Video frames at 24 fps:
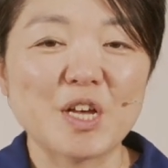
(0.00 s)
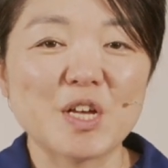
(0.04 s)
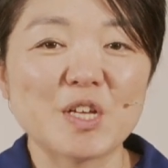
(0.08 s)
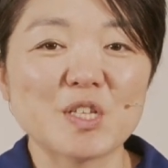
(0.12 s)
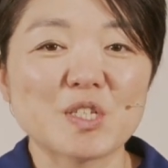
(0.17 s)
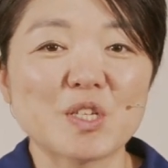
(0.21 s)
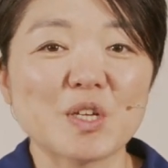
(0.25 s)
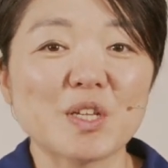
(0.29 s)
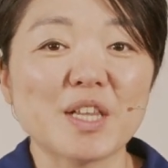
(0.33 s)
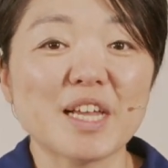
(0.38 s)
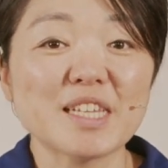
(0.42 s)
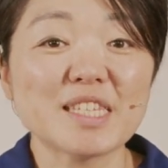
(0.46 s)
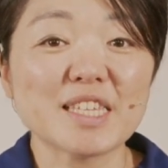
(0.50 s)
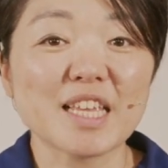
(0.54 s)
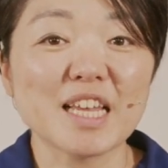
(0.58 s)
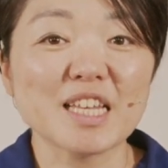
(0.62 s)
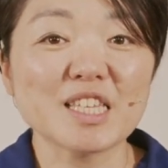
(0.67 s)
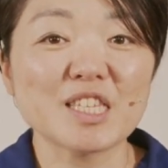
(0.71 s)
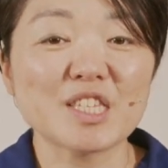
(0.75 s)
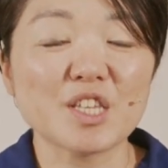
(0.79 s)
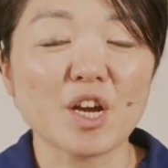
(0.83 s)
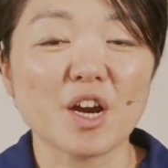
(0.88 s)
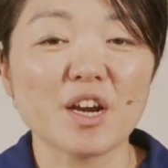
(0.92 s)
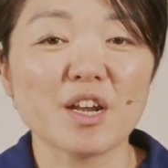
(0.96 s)
So let's get
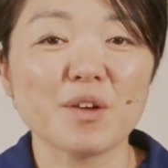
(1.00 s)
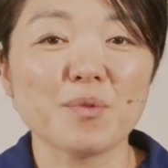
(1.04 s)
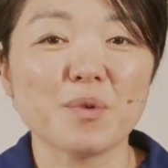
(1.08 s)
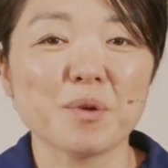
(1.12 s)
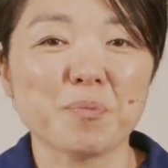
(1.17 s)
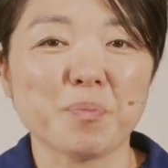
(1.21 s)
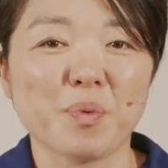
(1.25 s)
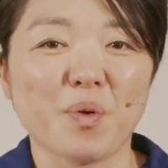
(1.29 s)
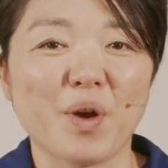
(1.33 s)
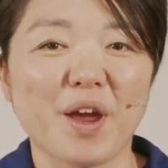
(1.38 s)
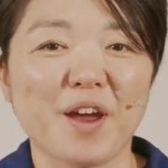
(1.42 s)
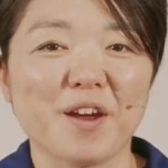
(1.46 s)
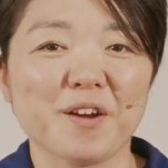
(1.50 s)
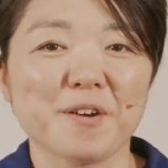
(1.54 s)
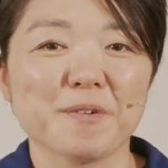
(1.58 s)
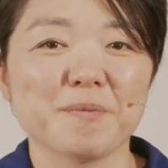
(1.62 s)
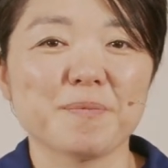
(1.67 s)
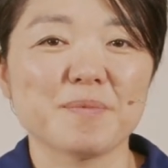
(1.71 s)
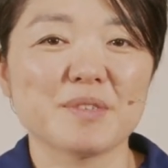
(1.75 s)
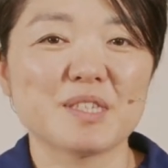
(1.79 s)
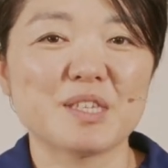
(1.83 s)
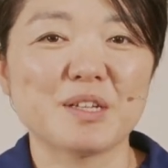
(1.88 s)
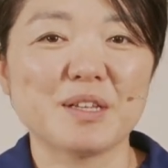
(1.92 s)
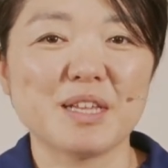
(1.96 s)
started with prayer.
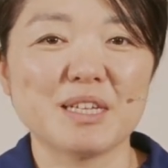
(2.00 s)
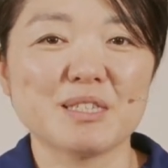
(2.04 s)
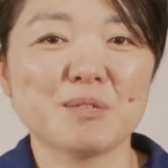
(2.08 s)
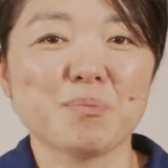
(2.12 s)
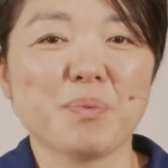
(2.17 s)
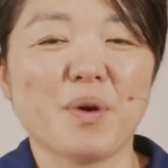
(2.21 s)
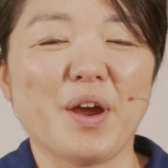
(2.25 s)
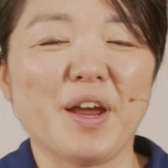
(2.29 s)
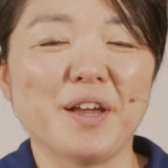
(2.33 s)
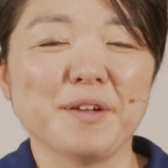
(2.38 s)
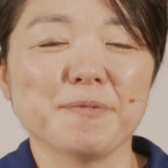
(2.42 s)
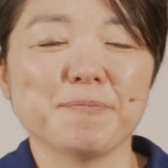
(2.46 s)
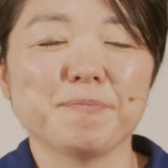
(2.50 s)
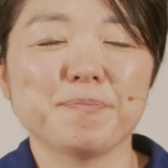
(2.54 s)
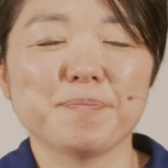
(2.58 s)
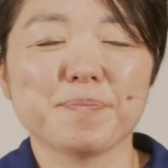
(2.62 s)
So let's pray.